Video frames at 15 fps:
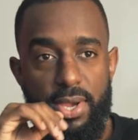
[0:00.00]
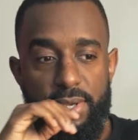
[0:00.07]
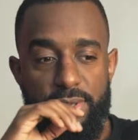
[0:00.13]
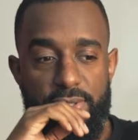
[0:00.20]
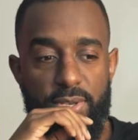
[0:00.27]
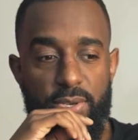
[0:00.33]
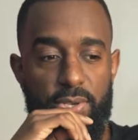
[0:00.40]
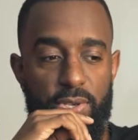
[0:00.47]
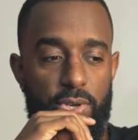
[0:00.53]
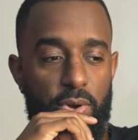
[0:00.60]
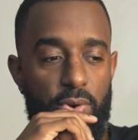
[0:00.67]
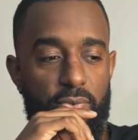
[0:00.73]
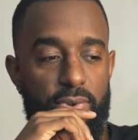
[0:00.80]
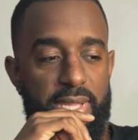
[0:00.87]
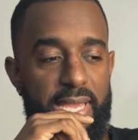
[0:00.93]
So you
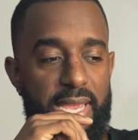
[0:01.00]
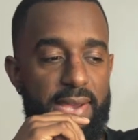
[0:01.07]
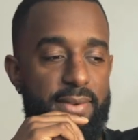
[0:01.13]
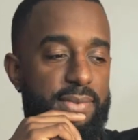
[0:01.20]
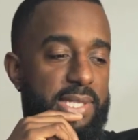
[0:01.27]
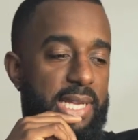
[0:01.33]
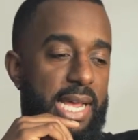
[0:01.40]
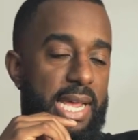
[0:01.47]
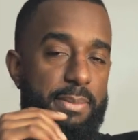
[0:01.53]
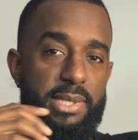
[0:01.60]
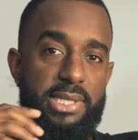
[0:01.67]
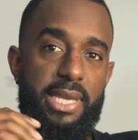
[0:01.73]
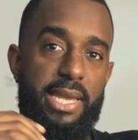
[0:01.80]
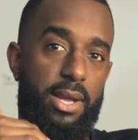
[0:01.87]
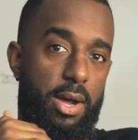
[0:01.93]
don't really have time to
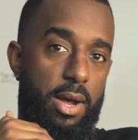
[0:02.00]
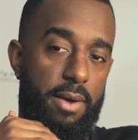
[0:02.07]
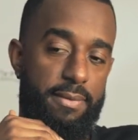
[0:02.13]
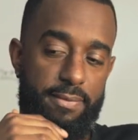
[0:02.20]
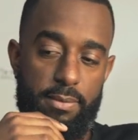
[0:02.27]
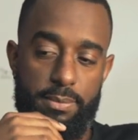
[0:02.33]
take off.